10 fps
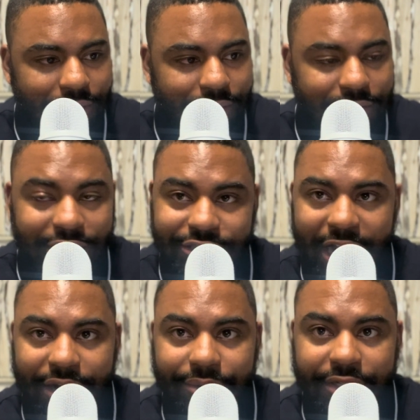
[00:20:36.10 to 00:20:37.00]

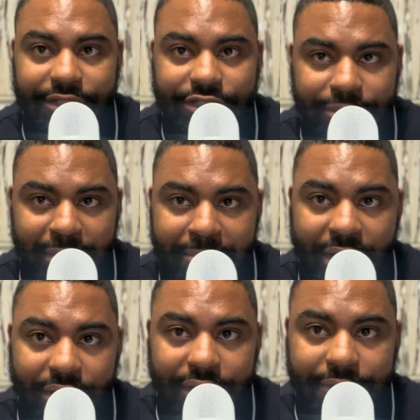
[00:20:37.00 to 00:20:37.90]
desiring to be
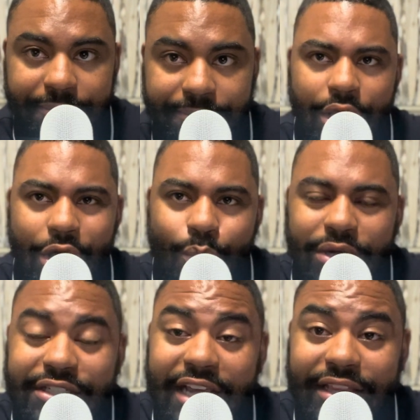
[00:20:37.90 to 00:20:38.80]
married.
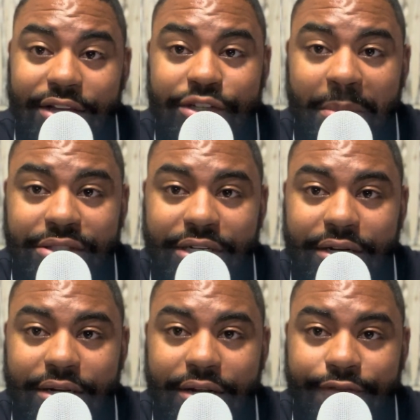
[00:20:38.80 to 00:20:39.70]
Once again, thank you so much
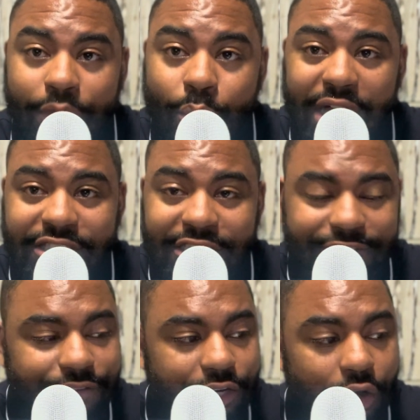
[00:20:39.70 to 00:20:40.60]
for watching
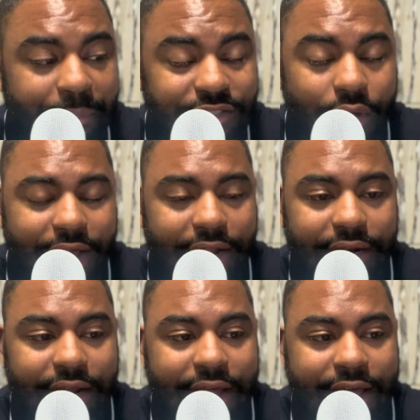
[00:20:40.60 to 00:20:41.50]
this video. Please go ahead
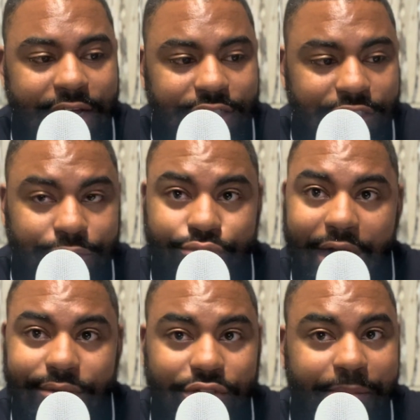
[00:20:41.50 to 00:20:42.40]
and
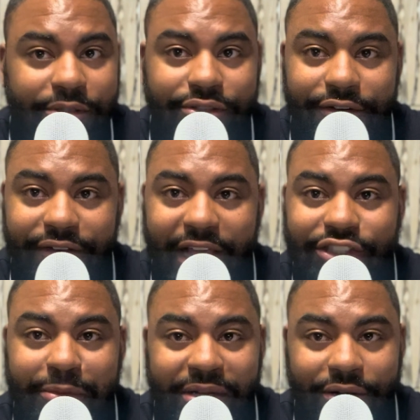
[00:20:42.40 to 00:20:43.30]
subscribe, turn on post
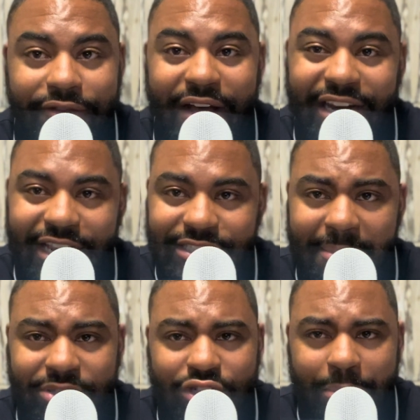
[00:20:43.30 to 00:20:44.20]
notifications to be notified
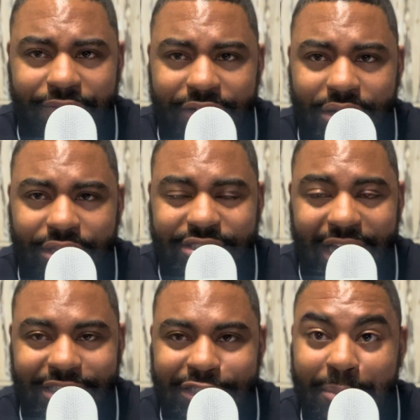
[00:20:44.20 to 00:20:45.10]
anytime I drop a video on the
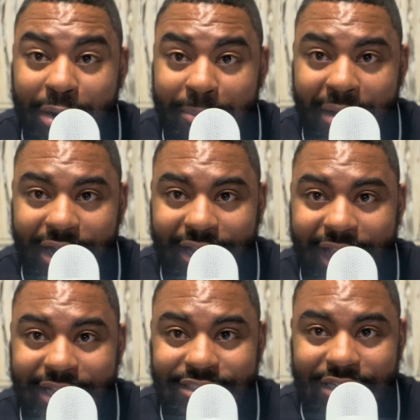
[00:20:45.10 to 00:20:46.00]
Tiny Sting Bear
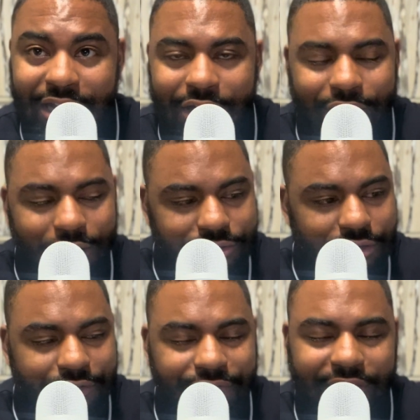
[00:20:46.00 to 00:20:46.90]
podcast.
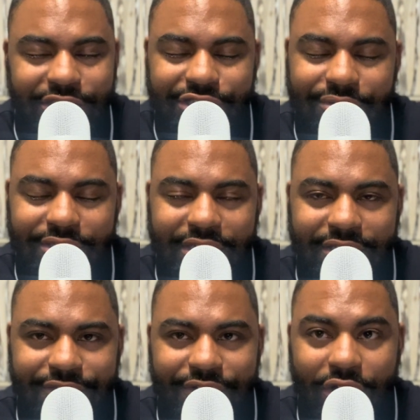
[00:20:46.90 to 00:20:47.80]
Also, if you're feeling generous, give
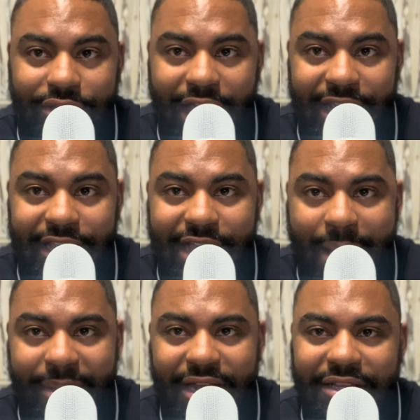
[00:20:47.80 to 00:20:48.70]
this video a like and
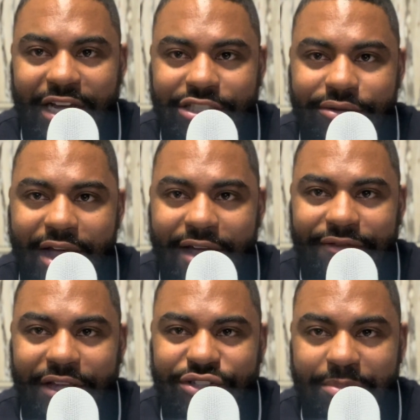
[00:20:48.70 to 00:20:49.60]
comment any thoughts you have.
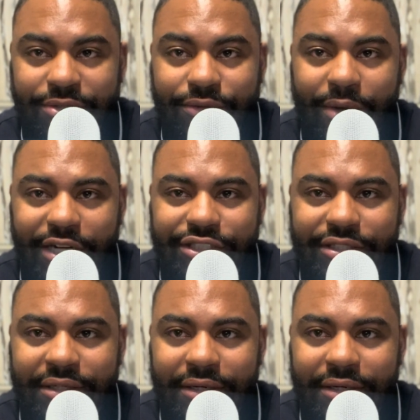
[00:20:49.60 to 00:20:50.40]
Thank you so much for watching.